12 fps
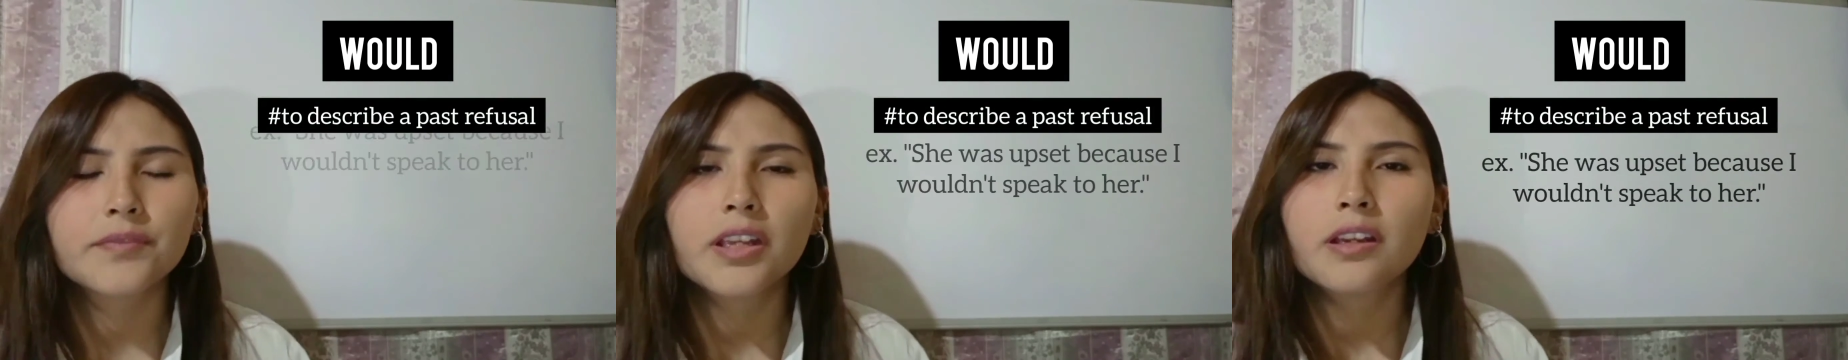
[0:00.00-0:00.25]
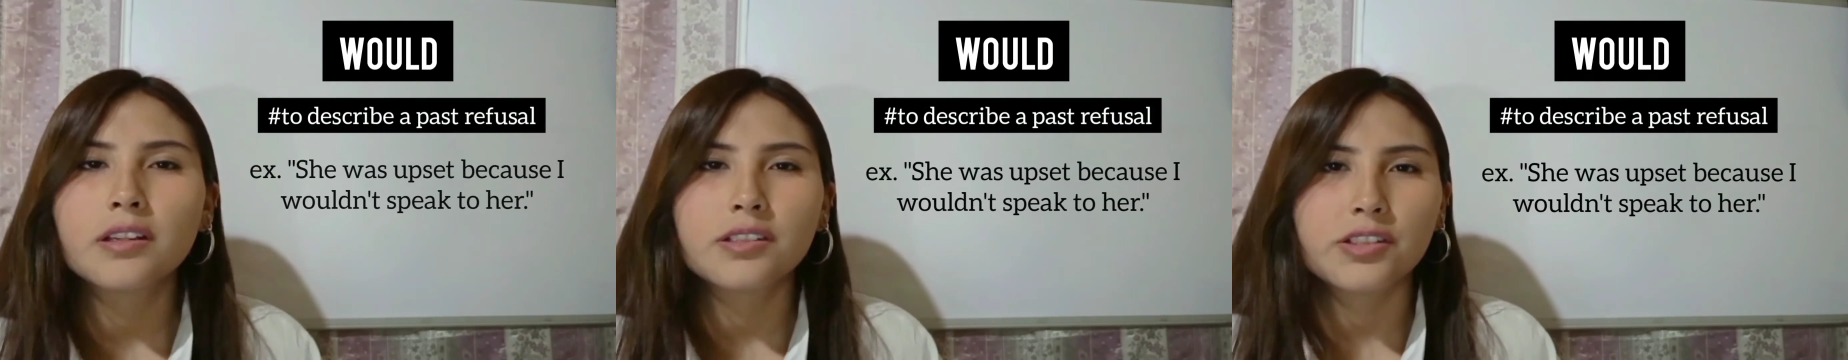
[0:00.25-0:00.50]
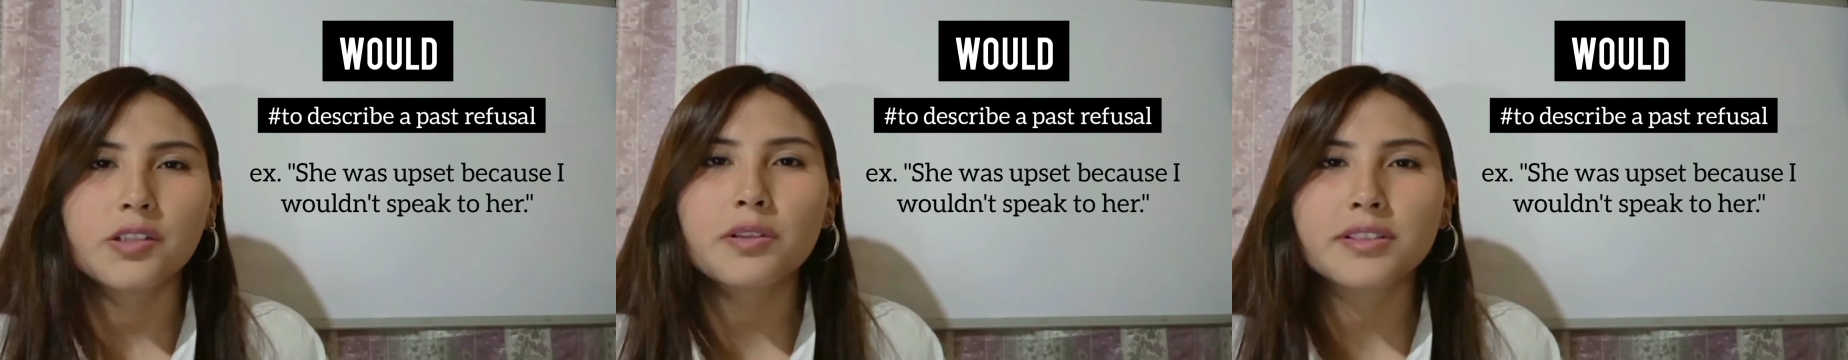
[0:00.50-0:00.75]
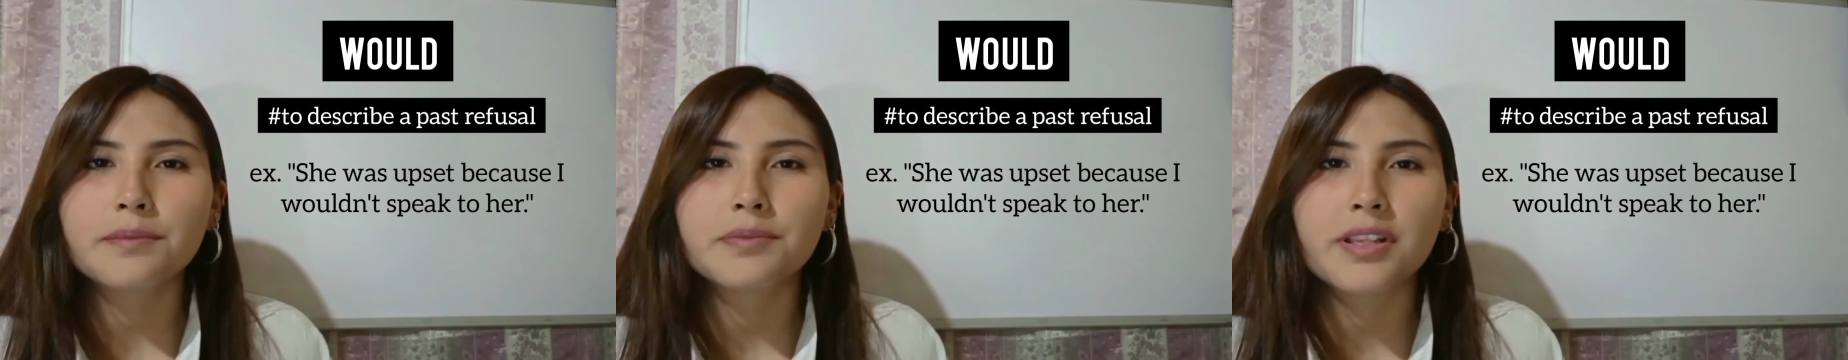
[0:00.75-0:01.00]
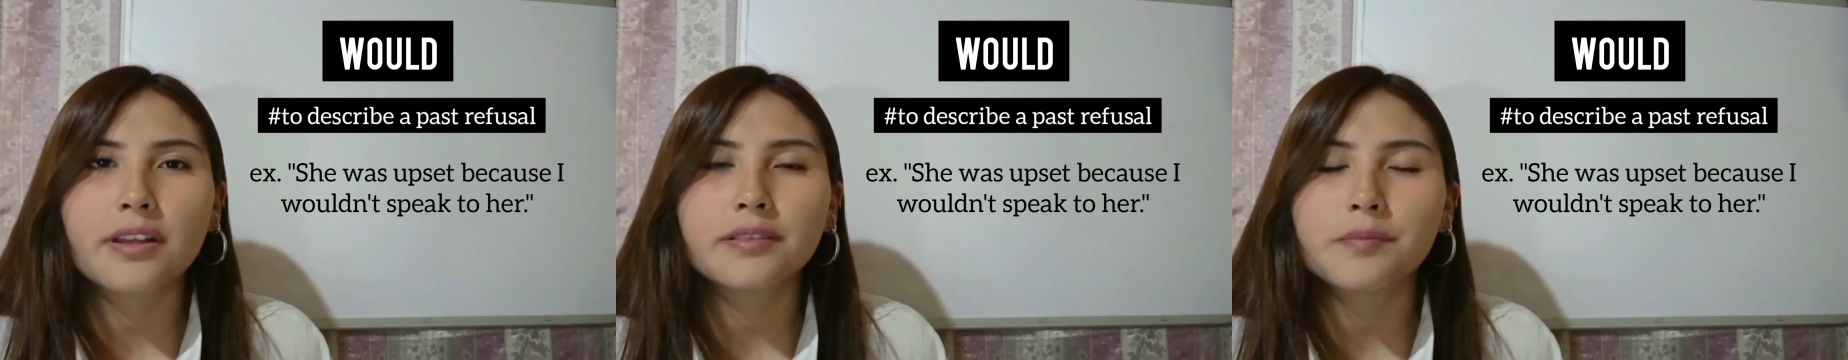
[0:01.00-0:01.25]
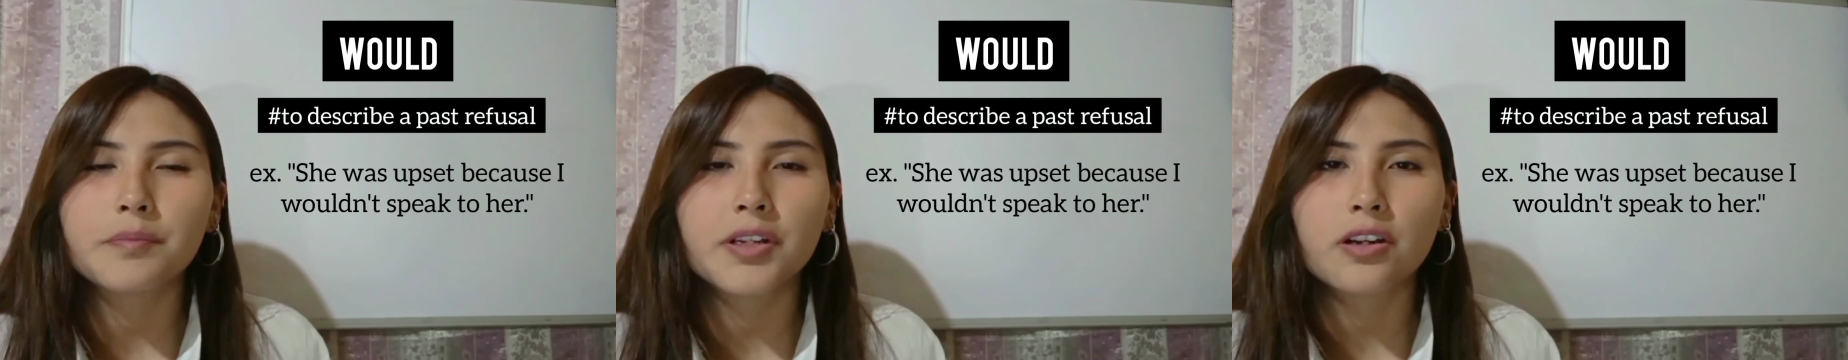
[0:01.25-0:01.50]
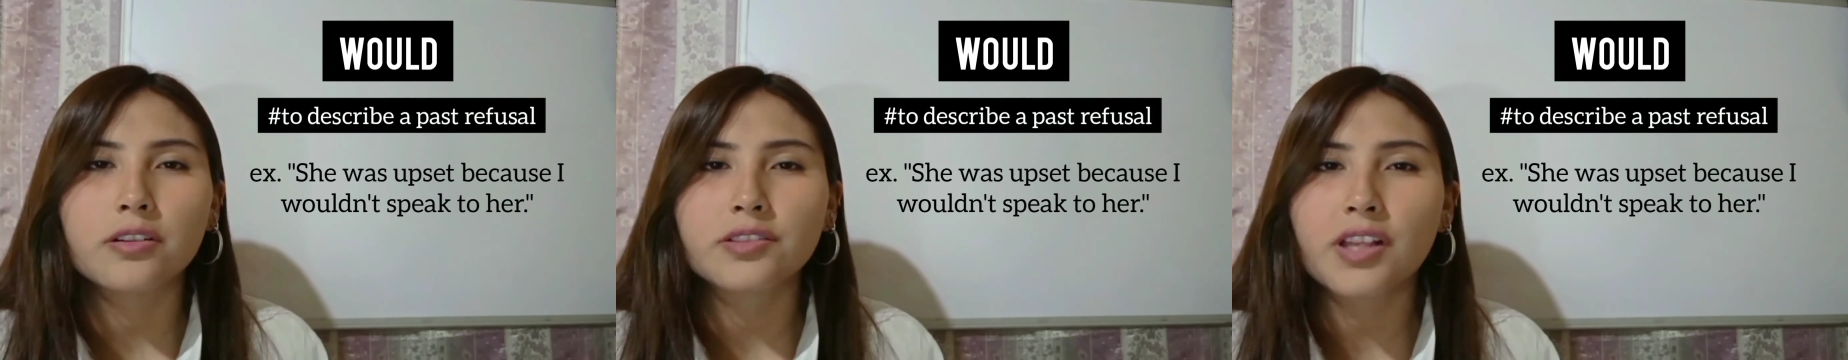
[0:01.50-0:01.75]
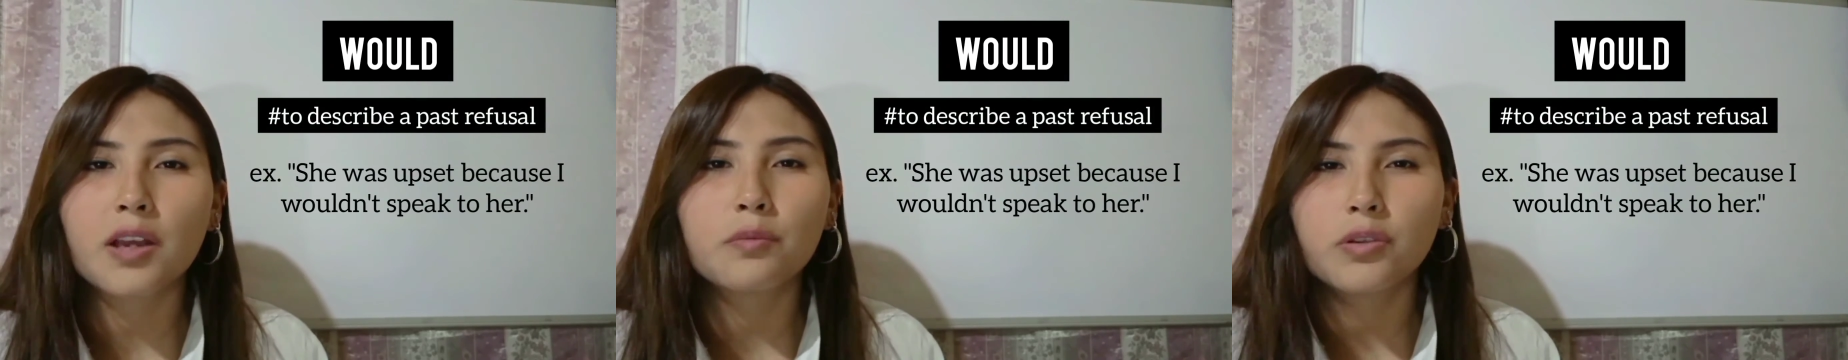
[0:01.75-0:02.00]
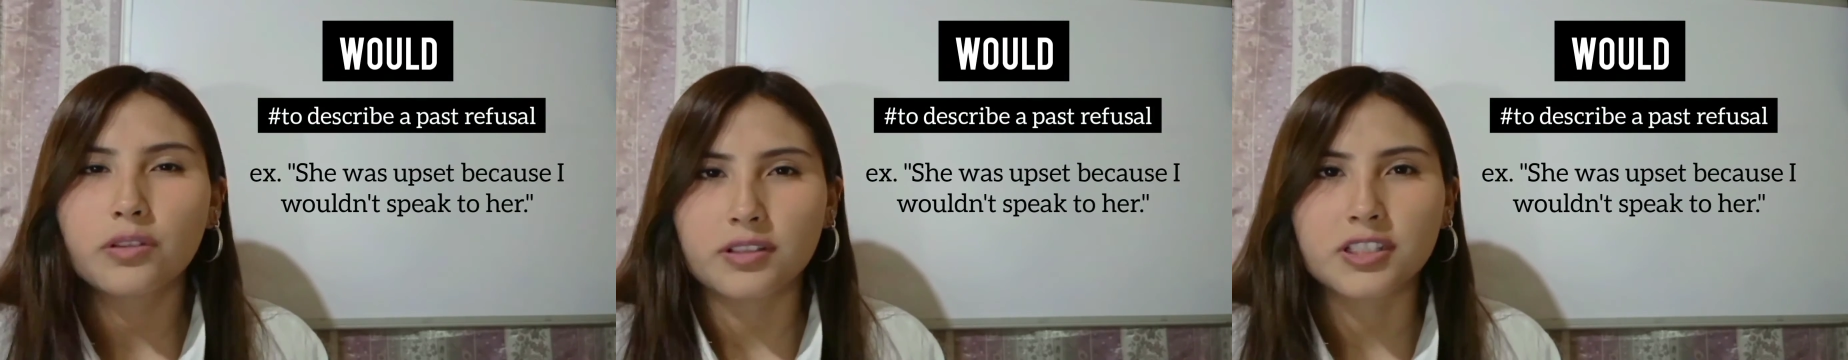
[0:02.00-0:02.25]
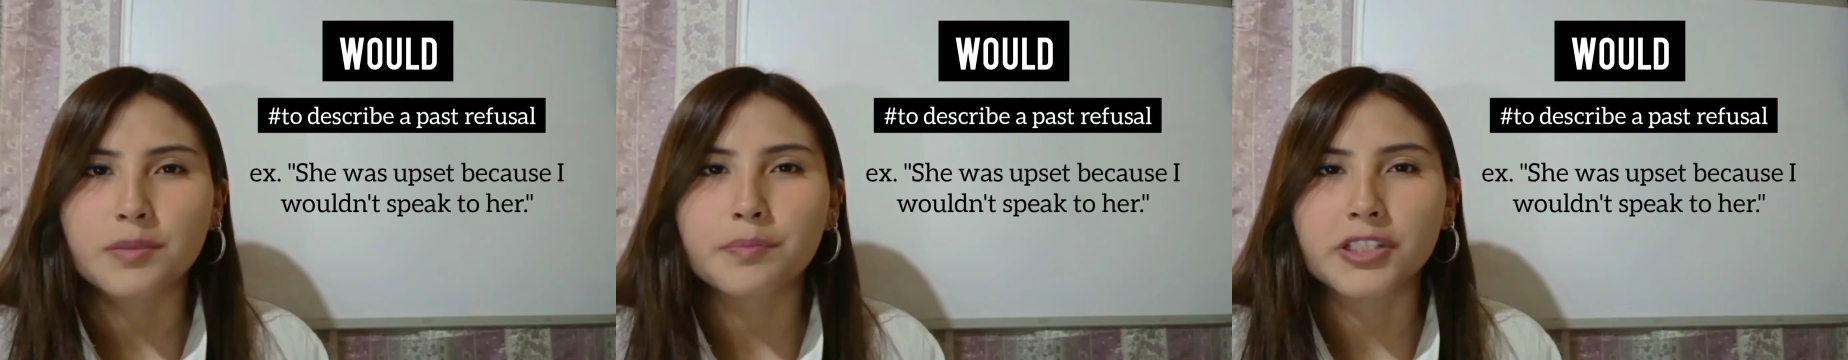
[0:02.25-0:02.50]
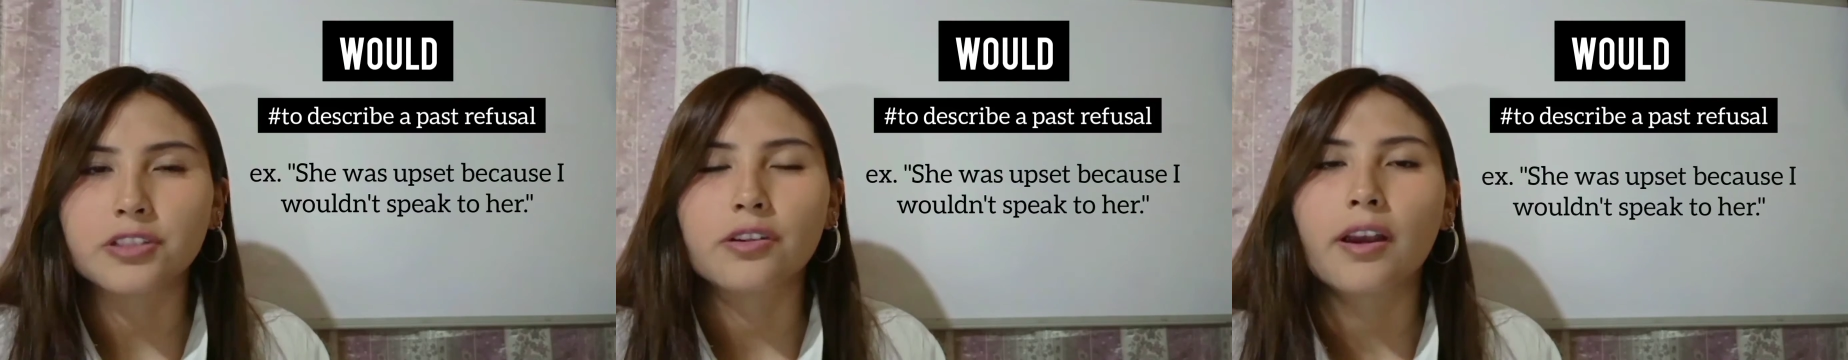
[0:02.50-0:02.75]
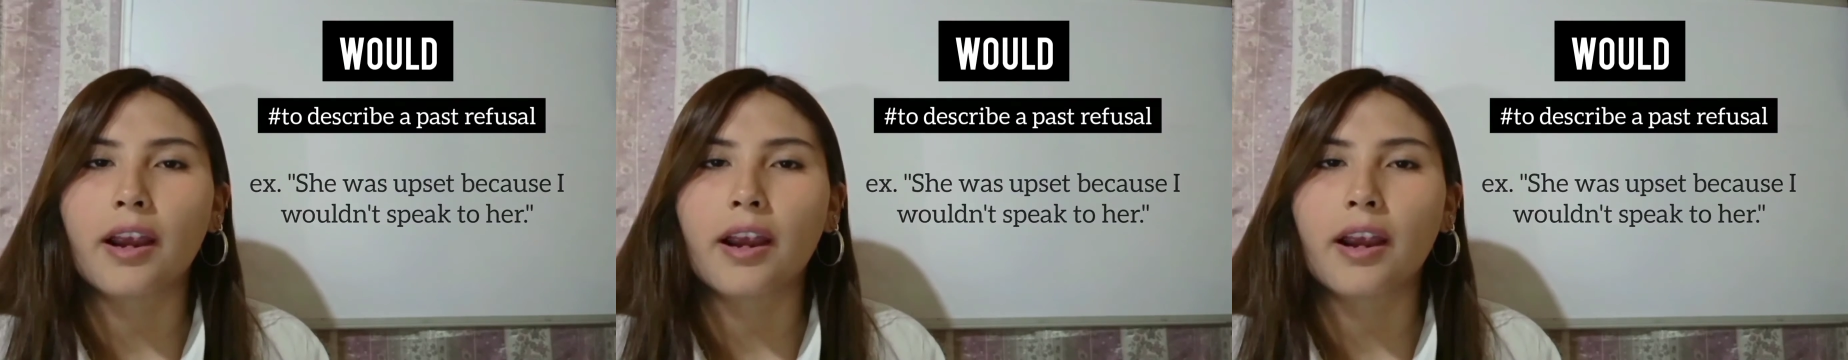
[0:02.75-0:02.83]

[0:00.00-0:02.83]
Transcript: She was upset because I wouldn't speak to her.